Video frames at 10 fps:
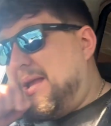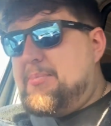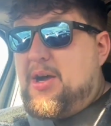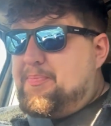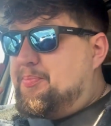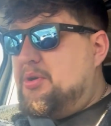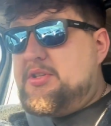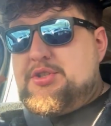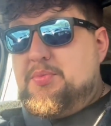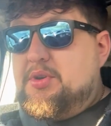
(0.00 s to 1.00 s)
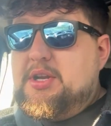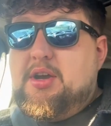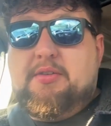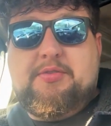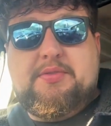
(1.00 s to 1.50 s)
But I booked this morning
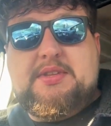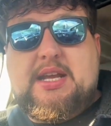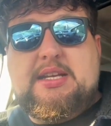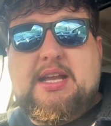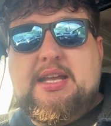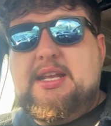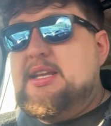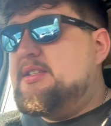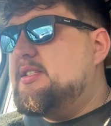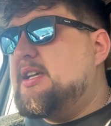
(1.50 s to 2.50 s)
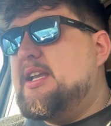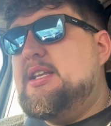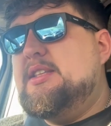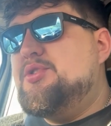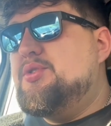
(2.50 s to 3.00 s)
off and I've dedicated it to
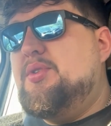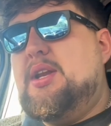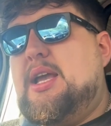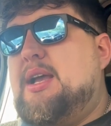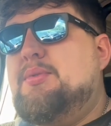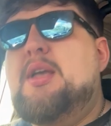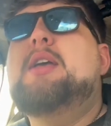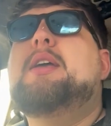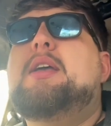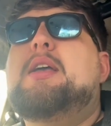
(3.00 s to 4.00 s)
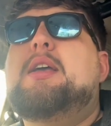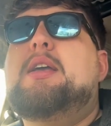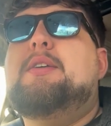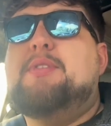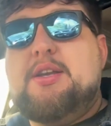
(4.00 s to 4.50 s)
taking this toilet out,
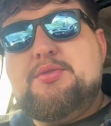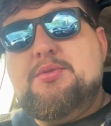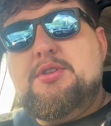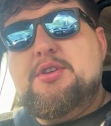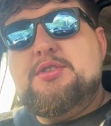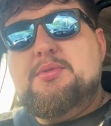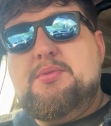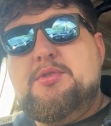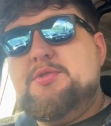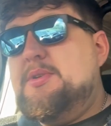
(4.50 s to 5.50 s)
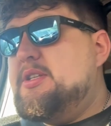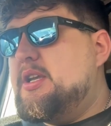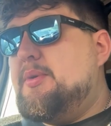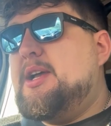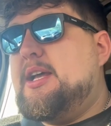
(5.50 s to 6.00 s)
if that's what the customer wants me to
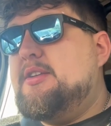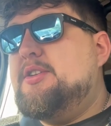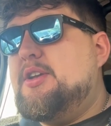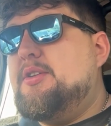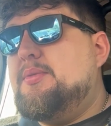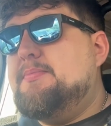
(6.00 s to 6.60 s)
go ahead and do.